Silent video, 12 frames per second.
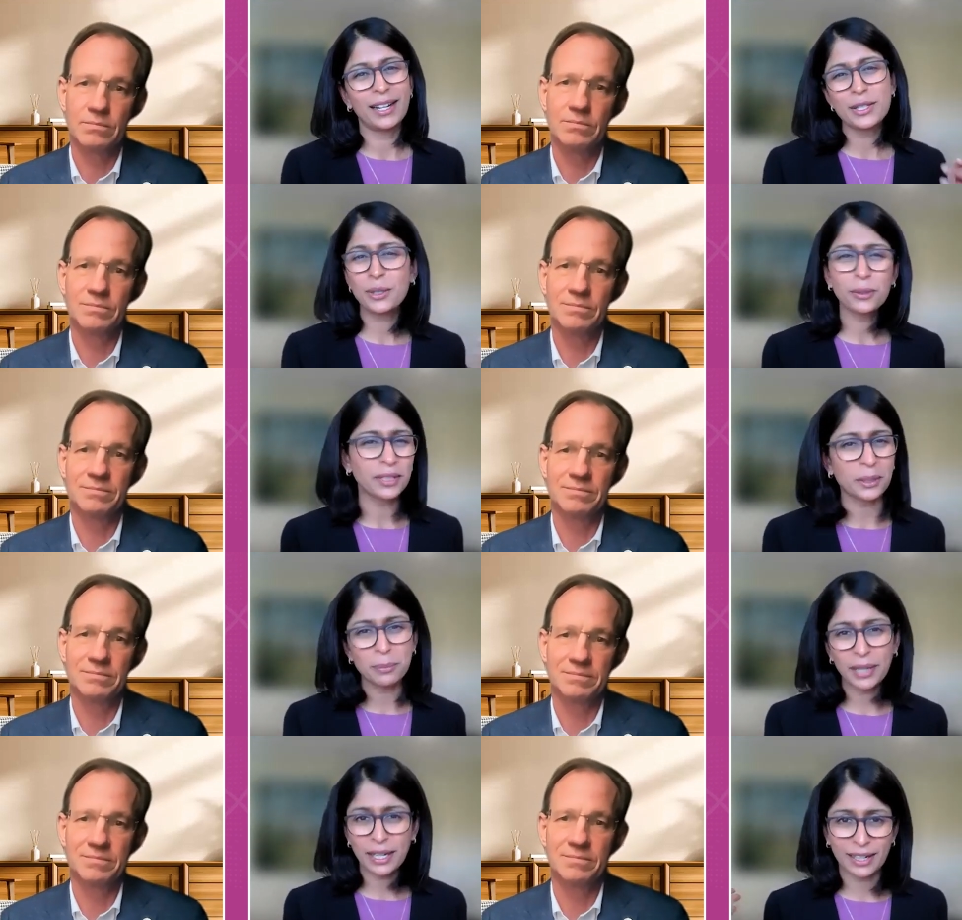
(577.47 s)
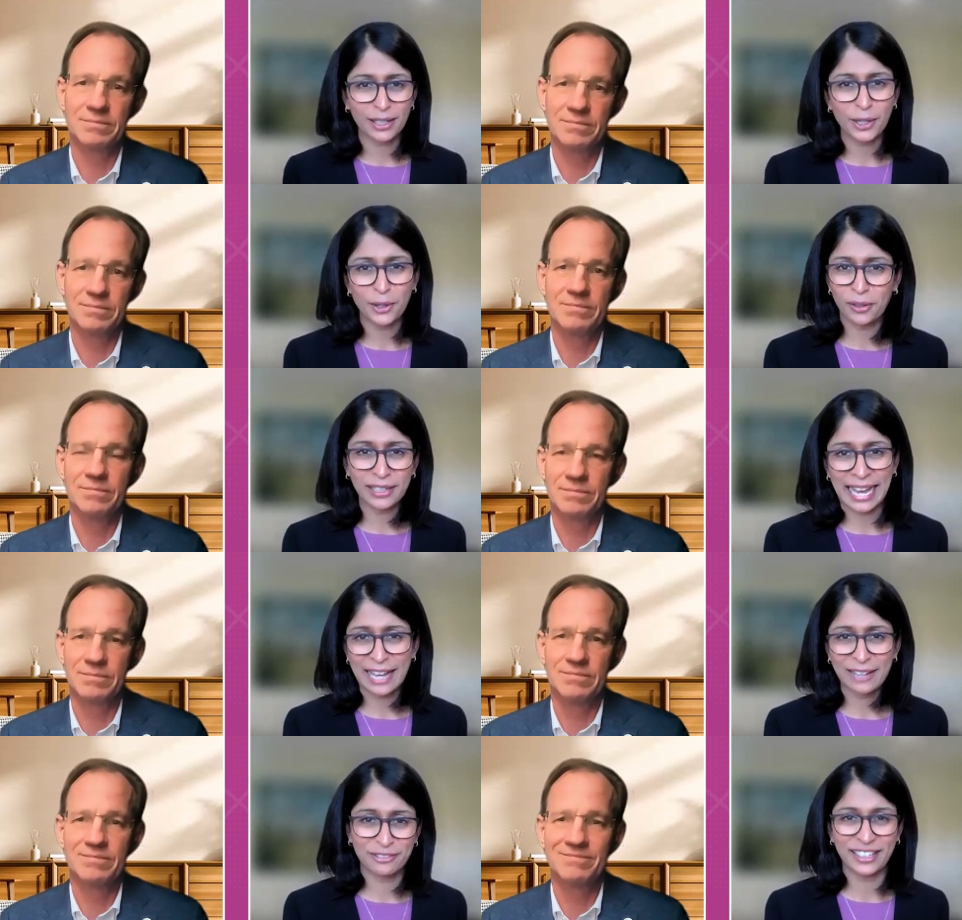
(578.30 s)
Speaker 1: So don't hmm. compare your
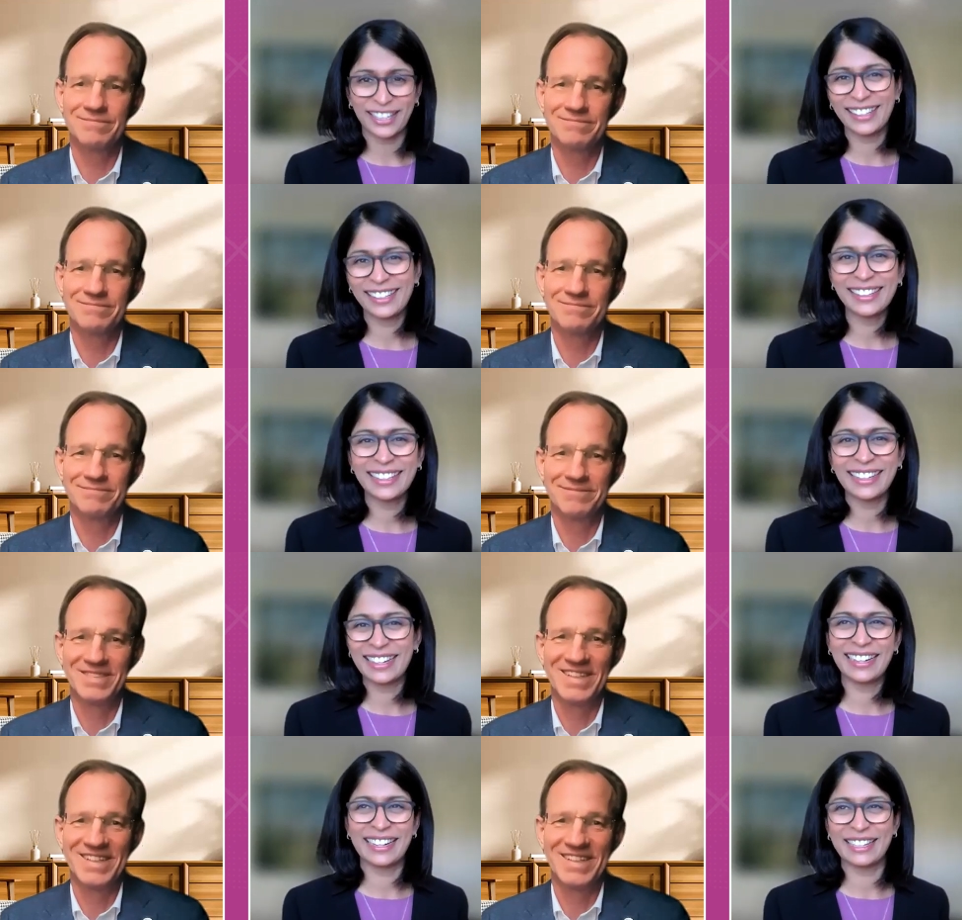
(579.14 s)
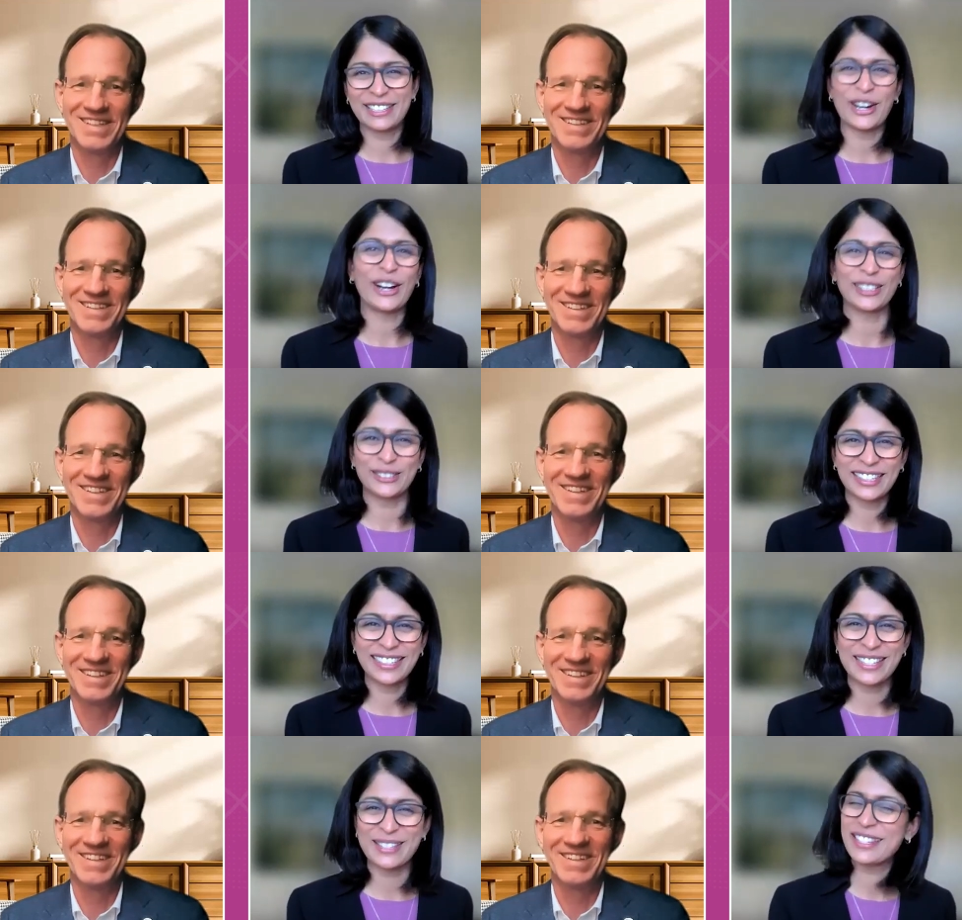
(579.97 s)
caffeine uh,
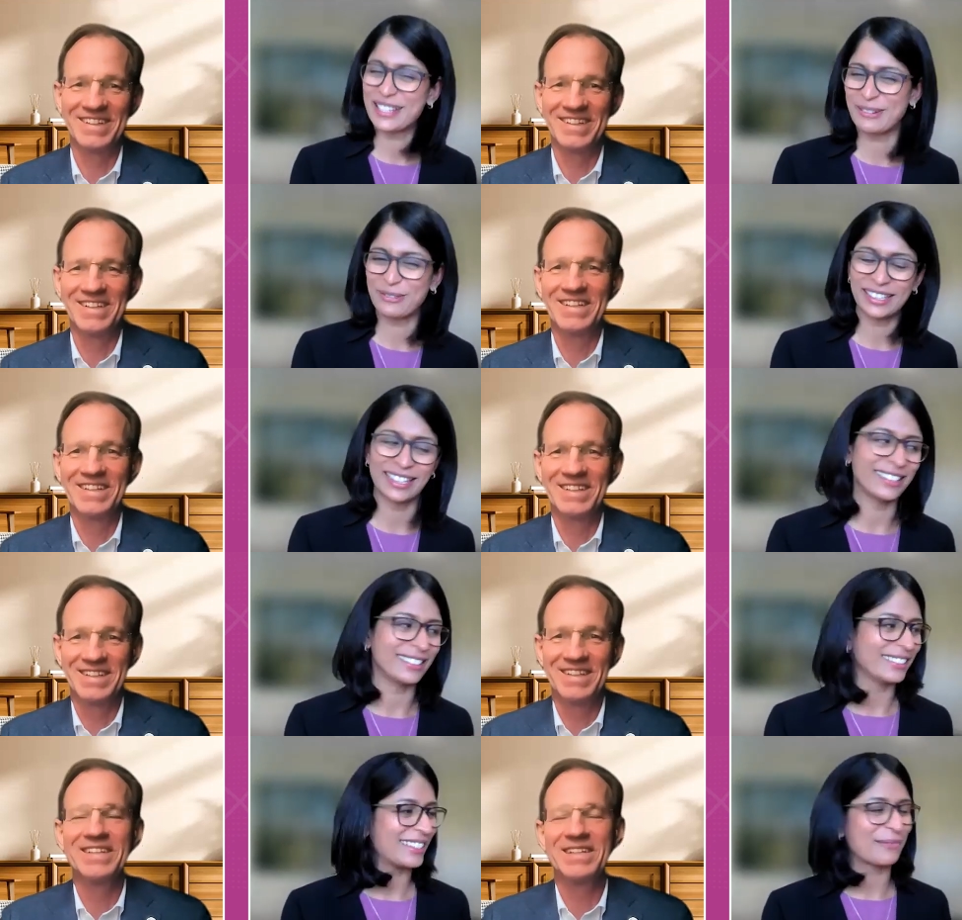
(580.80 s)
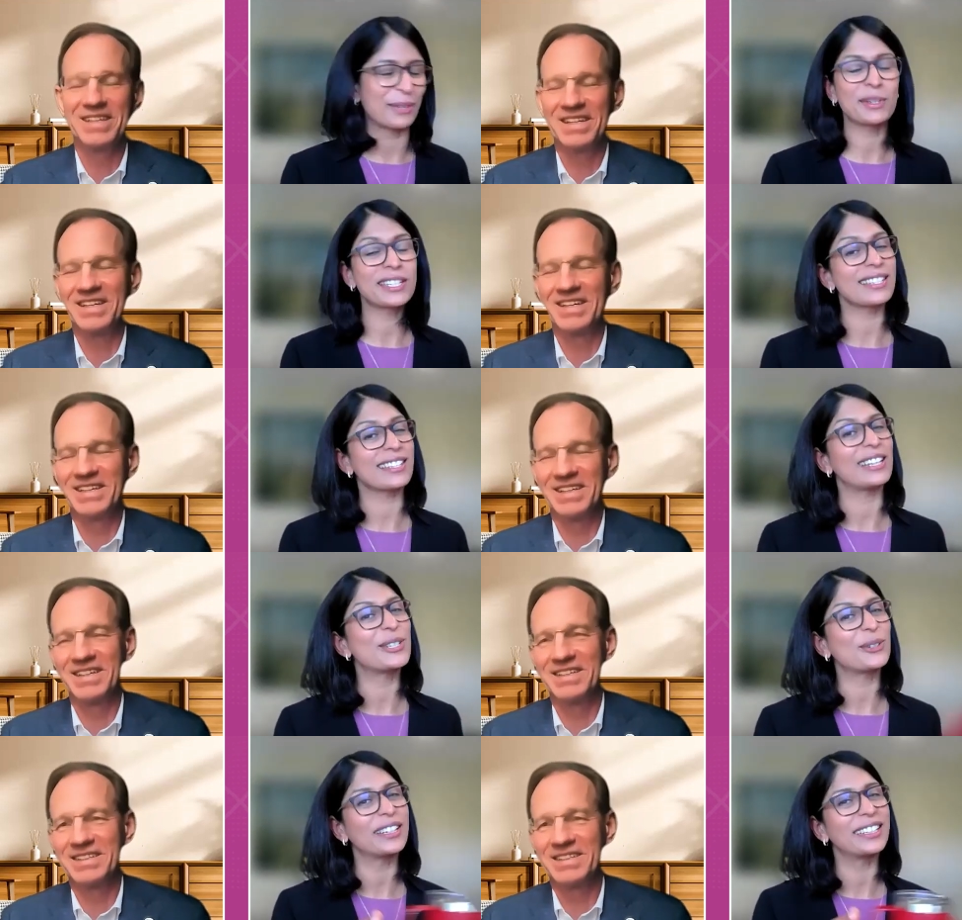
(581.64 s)
tolerance with someone else. Maybe just
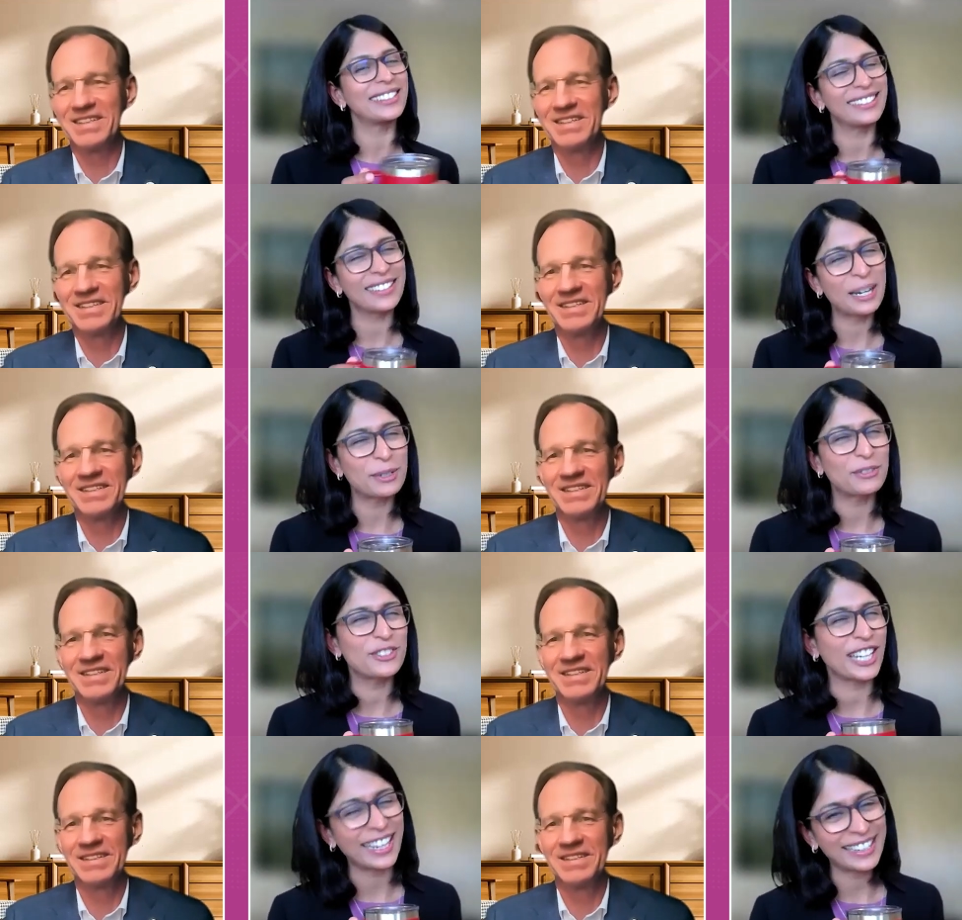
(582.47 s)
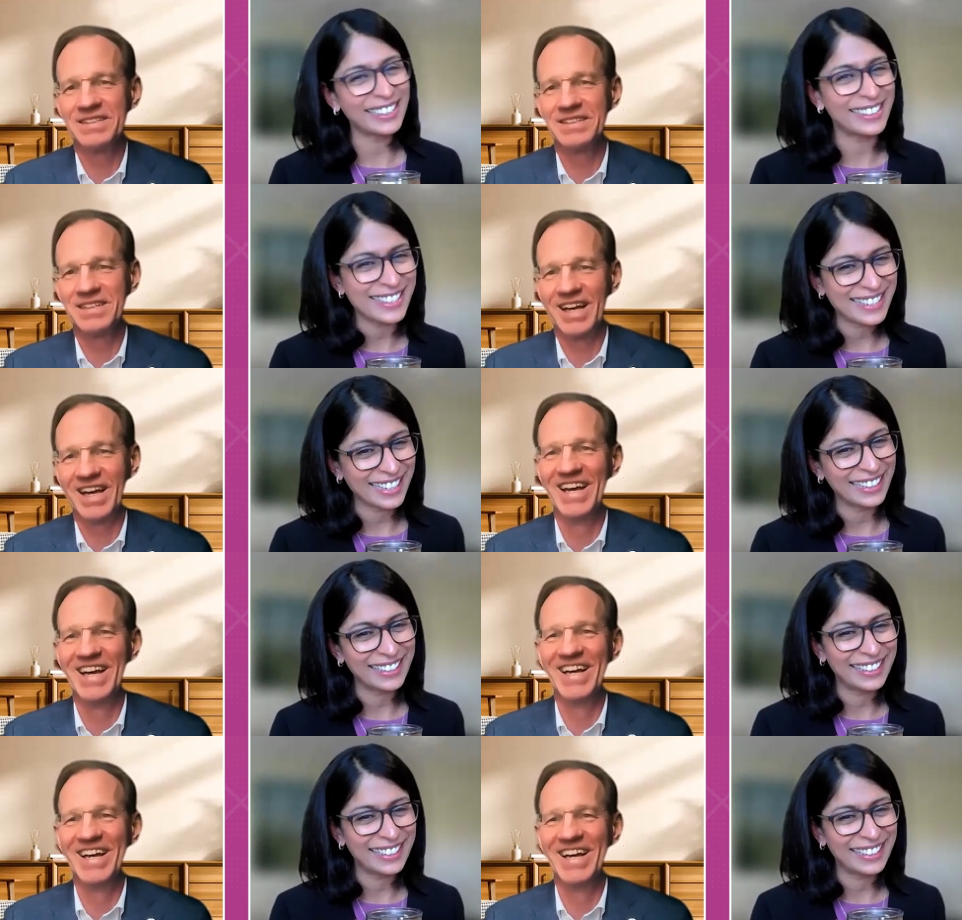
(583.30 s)
enjoy a little cup of chai instead,